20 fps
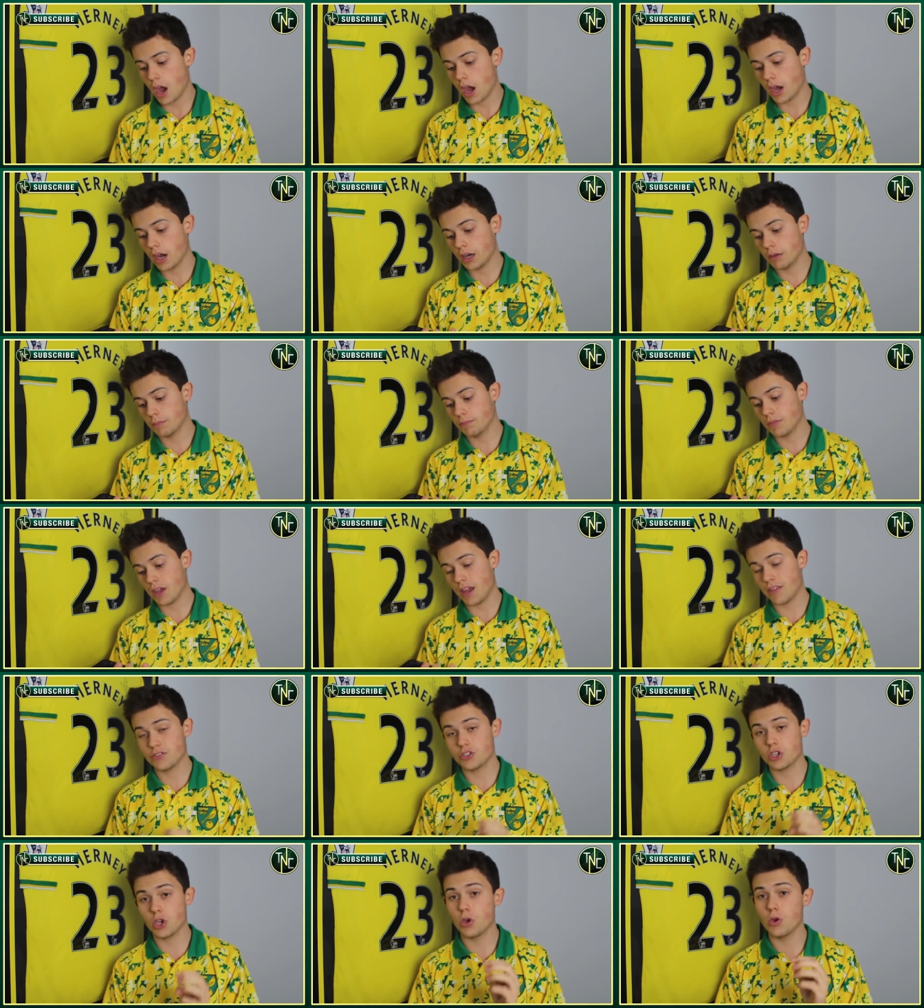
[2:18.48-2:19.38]

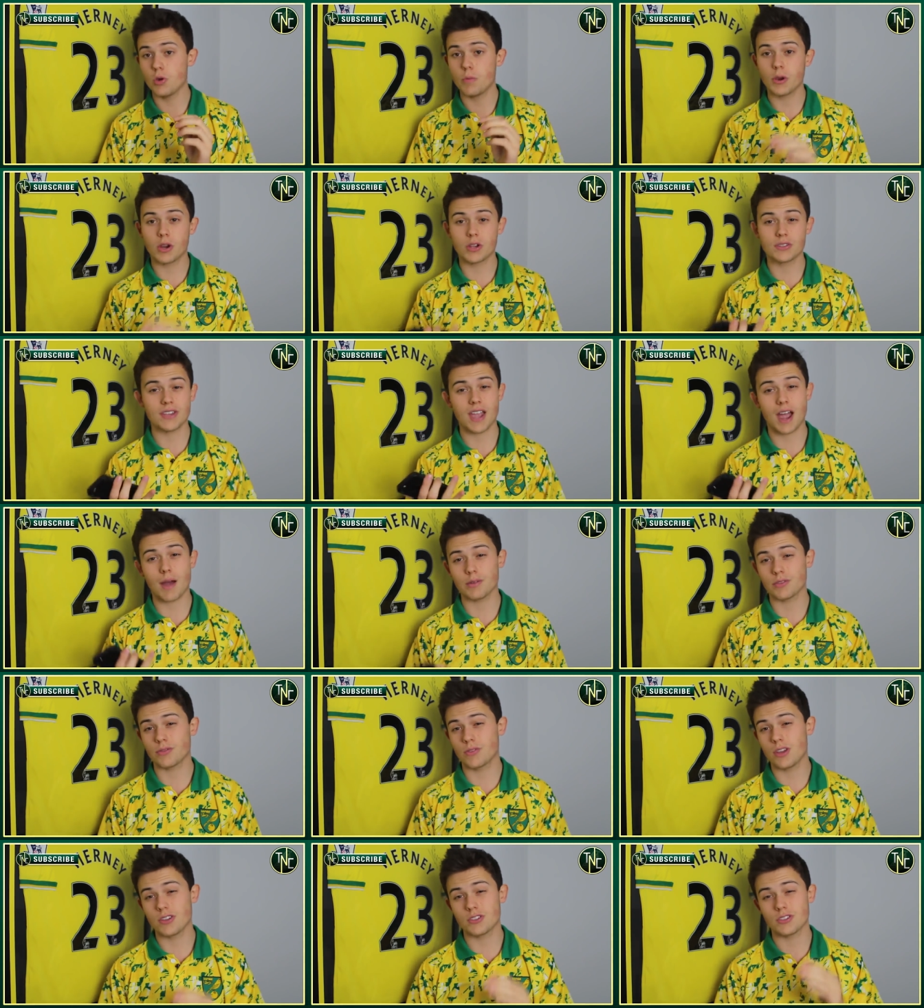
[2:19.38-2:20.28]
And two, because the
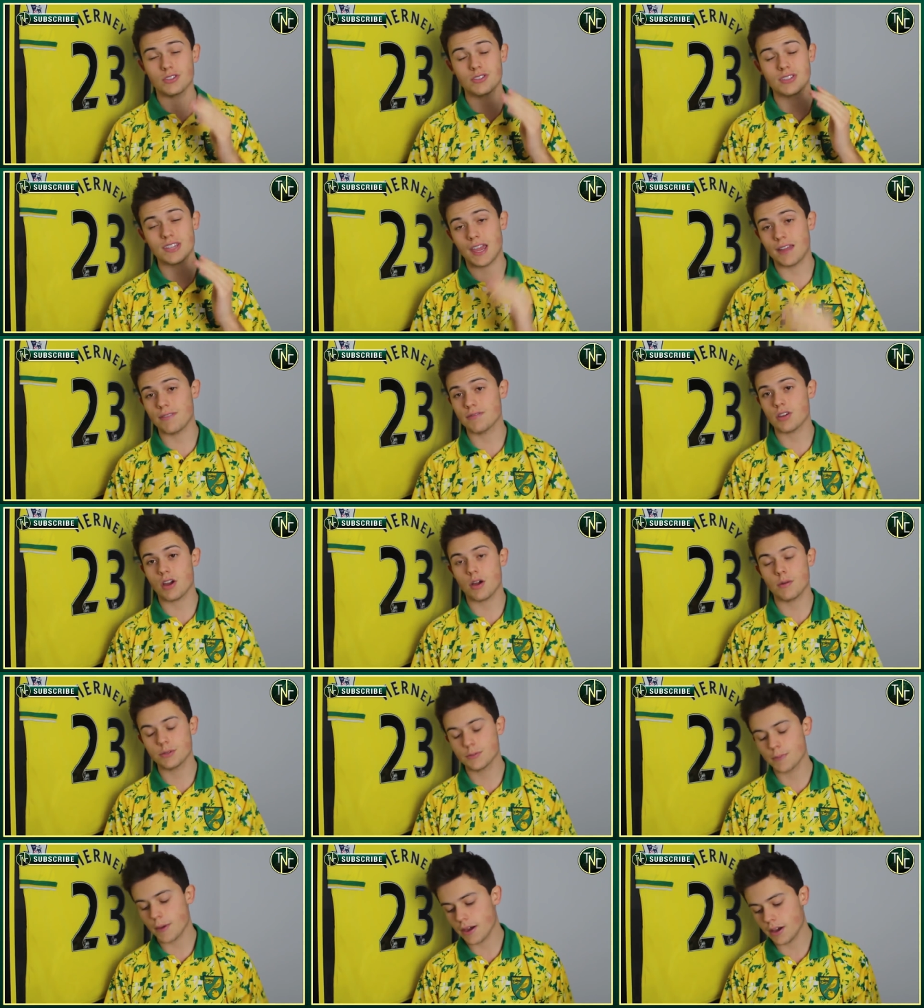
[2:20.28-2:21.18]
atmosphere is just 10
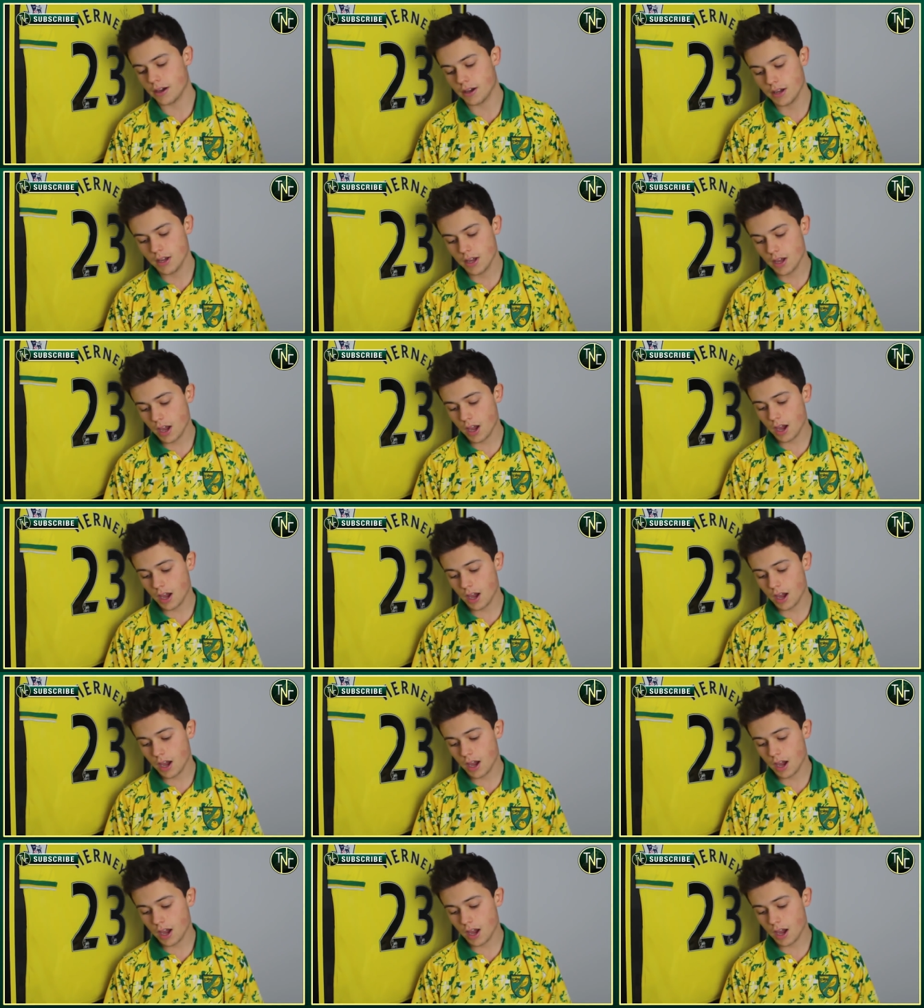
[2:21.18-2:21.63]
times better.